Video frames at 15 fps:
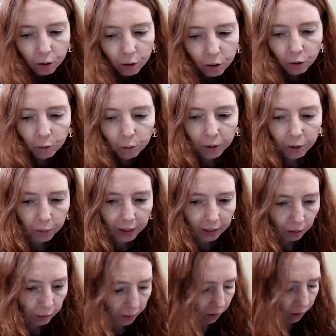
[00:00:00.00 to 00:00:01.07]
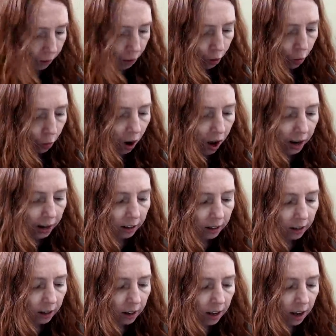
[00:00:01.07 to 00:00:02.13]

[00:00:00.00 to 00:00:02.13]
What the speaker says: who've been with me for a while,